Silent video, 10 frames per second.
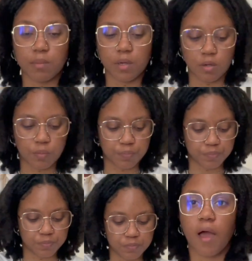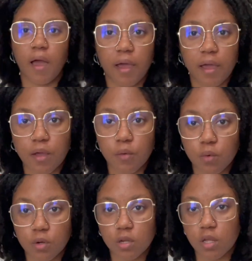I'm gonna do. I
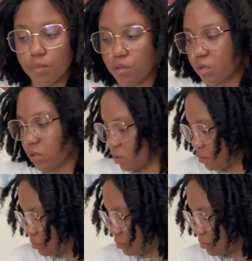went on Amazon.